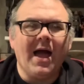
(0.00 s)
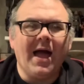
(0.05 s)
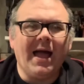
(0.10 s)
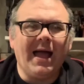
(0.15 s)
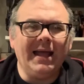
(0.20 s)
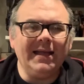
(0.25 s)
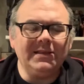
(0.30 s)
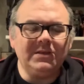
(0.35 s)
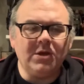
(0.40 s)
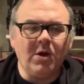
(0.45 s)

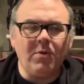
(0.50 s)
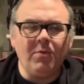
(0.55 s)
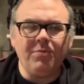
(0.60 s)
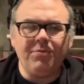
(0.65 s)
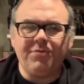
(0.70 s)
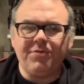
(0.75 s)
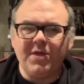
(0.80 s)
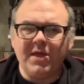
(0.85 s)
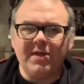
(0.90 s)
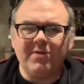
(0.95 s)
I don't
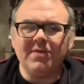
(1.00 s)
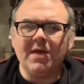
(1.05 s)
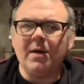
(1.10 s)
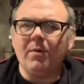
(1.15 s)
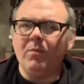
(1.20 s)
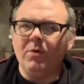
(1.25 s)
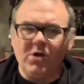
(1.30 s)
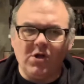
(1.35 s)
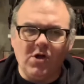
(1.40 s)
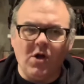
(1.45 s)
think that
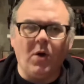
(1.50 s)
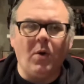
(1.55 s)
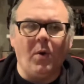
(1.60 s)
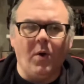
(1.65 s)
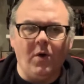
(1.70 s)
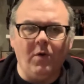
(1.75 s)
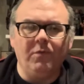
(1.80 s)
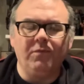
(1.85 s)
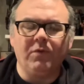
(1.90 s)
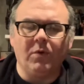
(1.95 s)
would go
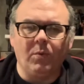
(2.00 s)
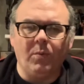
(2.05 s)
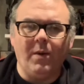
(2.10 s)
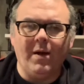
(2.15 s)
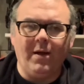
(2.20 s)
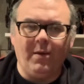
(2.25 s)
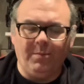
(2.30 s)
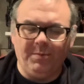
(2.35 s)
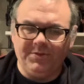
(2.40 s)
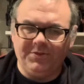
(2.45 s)
over
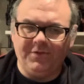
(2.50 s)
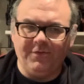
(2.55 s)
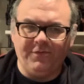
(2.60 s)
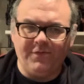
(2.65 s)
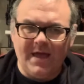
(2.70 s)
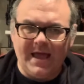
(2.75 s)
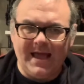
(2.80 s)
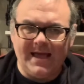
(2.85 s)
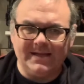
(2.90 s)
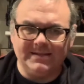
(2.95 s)
well with the
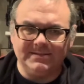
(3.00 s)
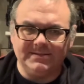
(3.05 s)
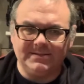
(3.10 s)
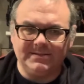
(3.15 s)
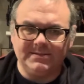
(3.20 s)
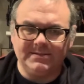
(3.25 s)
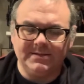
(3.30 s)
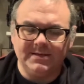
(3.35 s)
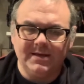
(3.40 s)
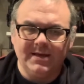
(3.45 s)

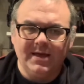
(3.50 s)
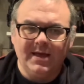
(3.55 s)
fans.